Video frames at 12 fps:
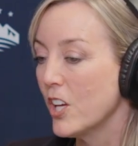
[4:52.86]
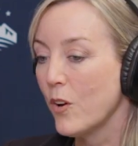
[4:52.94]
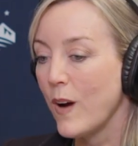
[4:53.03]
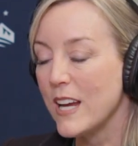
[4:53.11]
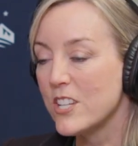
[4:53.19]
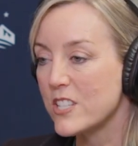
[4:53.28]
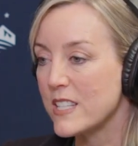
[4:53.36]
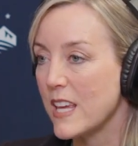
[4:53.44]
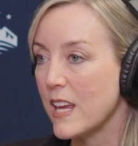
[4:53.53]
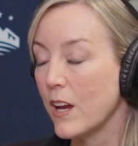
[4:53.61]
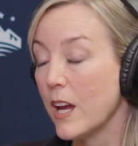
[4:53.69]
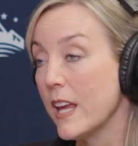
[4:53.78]
I just
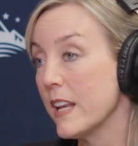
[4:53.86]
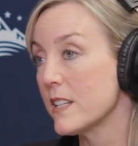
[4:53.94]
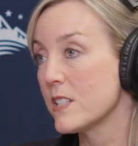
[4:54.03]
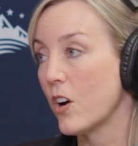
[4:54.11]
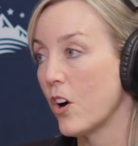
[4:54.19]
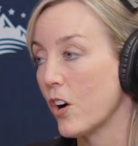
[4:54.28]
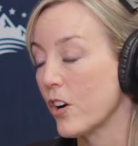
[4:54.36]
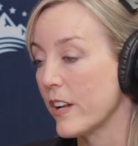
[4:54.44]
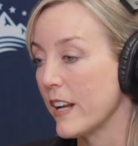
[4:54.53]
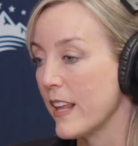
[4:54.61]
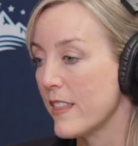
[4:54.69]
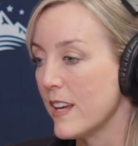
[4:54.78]
think it is hard.
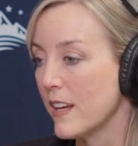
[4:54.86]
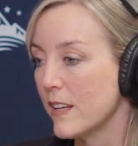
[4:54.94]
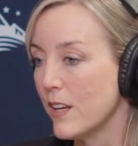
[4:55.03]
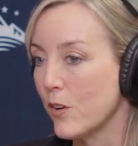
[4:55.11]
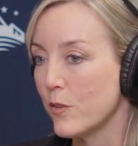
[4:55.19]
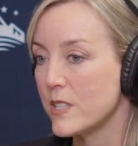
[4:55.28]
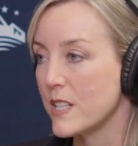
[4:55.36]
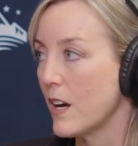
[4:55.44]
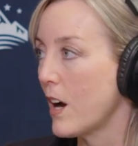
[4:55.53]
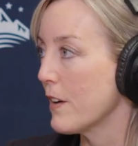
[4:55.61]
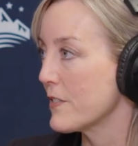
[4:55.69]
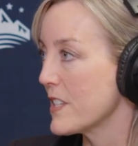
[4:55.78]
And I think, it's
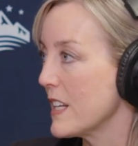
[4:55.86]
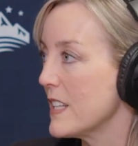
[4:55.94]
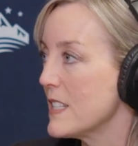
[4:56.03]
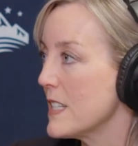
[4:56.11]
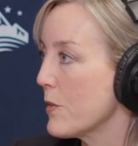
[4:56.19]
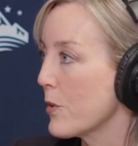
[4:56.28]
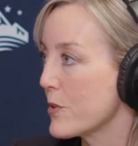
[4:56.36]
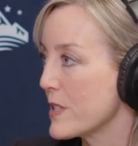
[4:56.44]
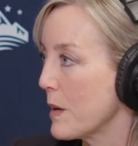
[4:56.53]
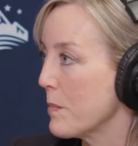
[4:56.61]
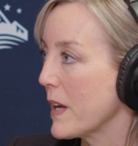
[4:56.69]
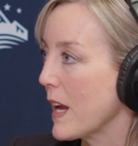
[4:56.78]
often a
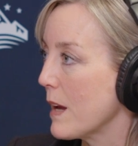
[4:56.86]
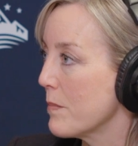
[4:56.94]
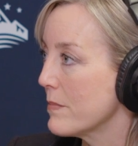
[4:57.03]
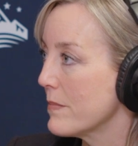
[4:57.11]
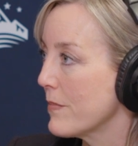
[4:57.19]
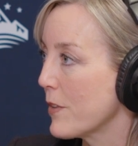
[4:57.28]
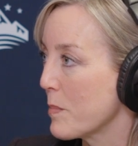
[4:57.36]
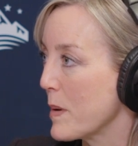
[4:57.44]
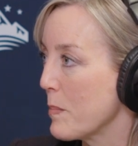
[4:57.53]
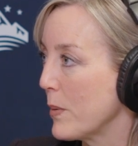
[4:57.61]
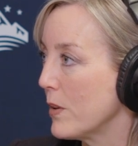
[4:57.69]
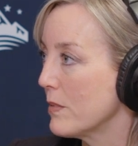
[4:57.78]
zero-sum game for
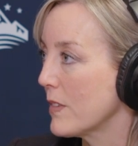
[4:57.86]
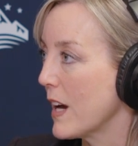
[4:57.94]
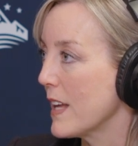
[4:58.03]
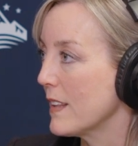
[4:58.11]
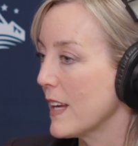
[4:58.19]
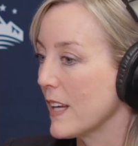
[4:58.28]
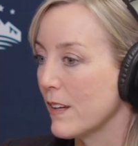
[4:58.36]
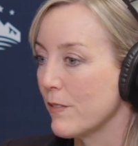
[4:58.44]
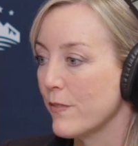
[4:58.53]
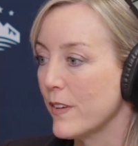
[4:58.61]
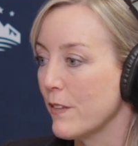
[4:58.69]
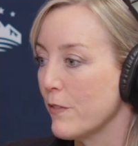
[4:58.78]
people, right? Like
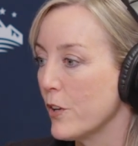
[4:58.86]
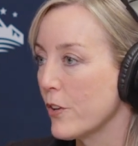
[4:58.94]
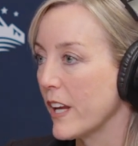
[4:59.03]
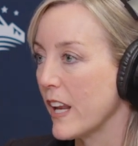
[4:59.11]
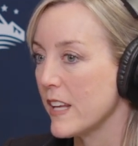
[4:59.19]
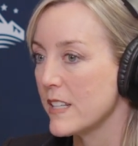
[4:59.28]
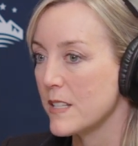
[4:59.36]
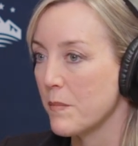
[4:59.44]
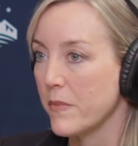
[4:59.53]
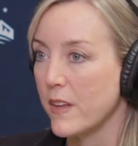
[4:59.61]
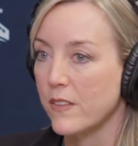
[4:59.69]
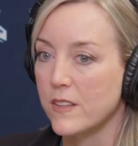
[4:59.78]
if you're getting
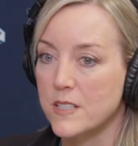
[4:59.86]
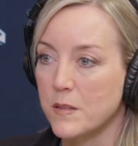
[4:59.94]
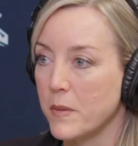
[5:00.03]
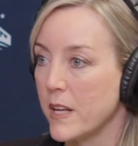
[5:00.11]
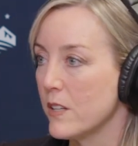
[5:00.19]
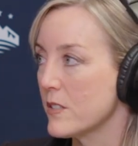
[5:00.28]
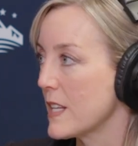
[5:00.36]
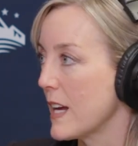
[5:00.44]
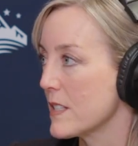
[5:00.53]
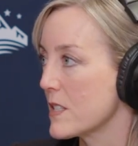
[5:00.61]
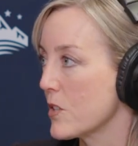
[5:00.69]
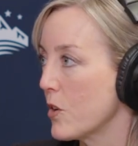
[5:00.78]
something, then somebody else
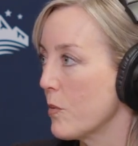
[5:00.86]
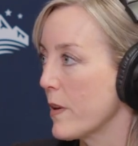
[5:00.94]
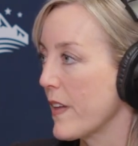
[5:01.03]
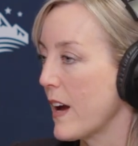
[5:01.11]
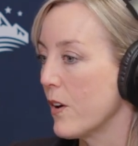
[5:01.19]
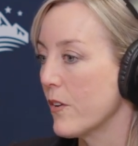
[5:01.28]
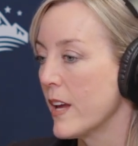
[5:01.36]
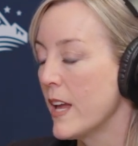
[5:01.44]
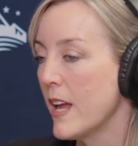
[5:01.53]
has to go without.